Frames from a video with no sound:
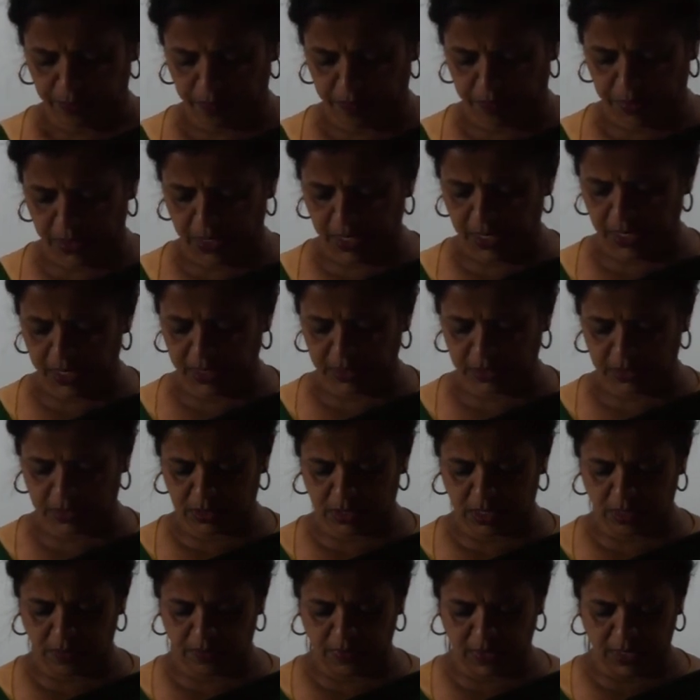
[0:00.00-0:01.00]
B is
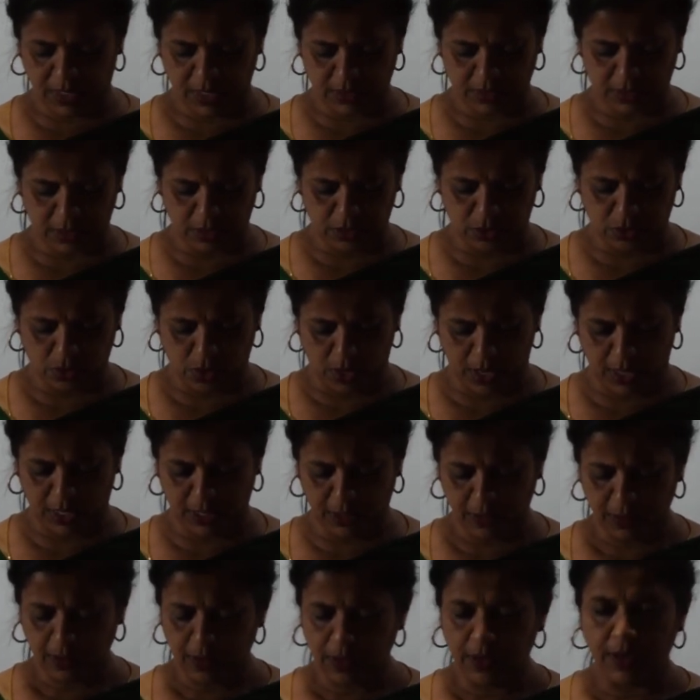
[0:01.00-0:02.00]
given as a
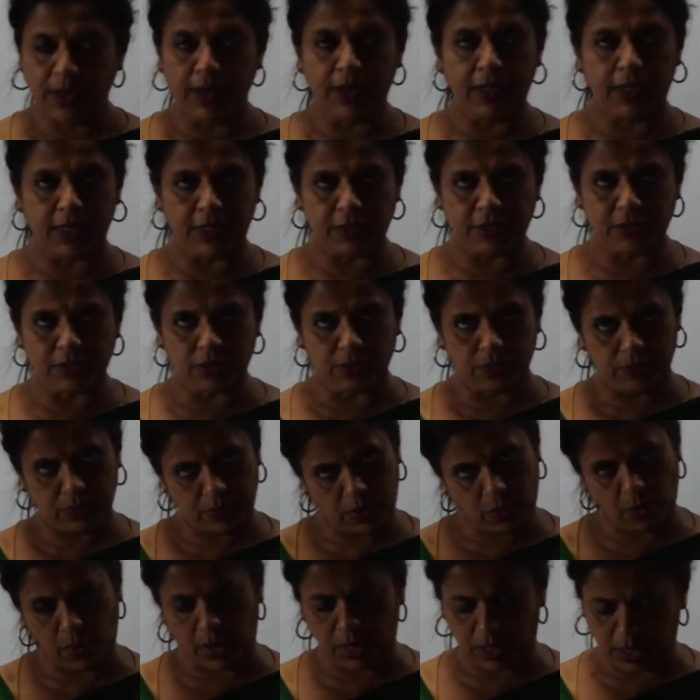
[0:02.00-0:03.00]
drawing. It is the
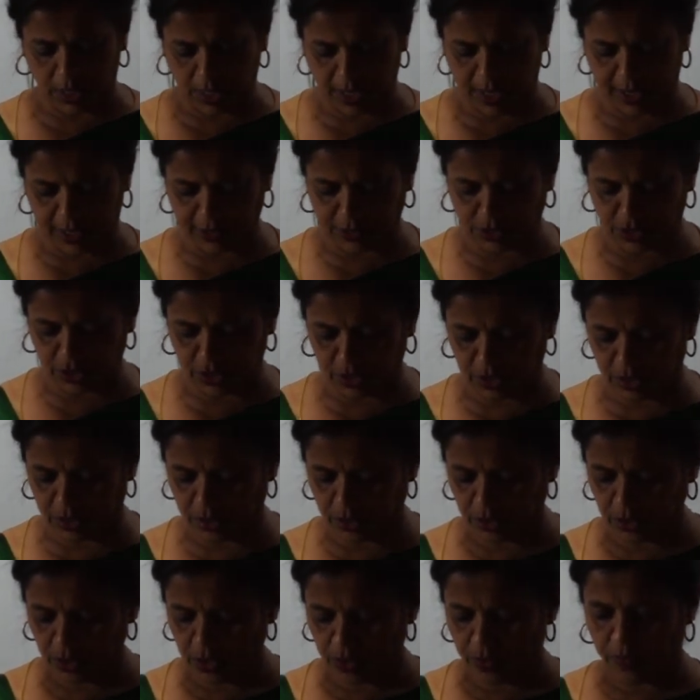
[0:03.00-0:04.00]
water hyacinth.
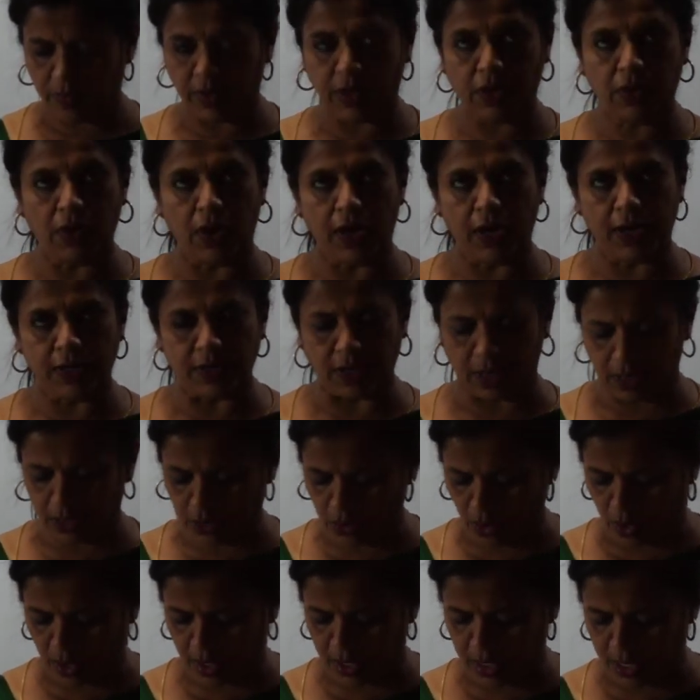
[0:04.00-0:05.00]
We call it the
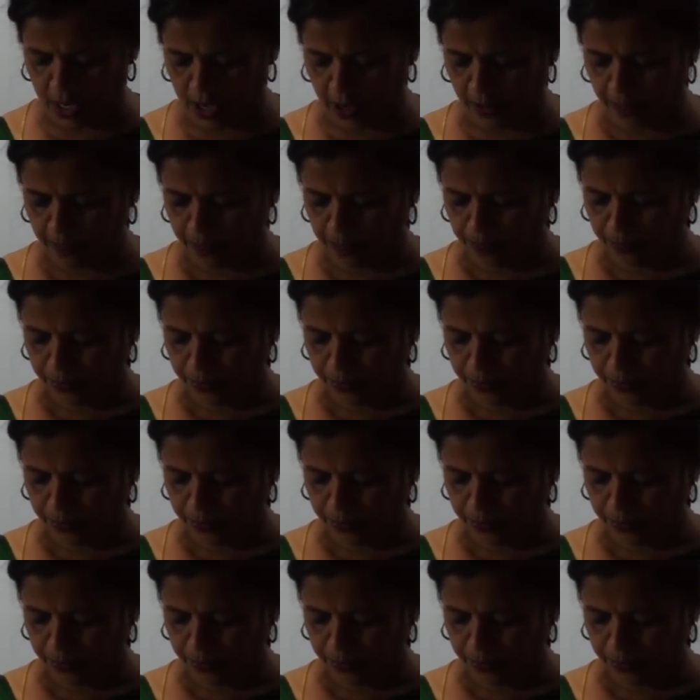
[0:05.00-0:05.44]
eichhornia.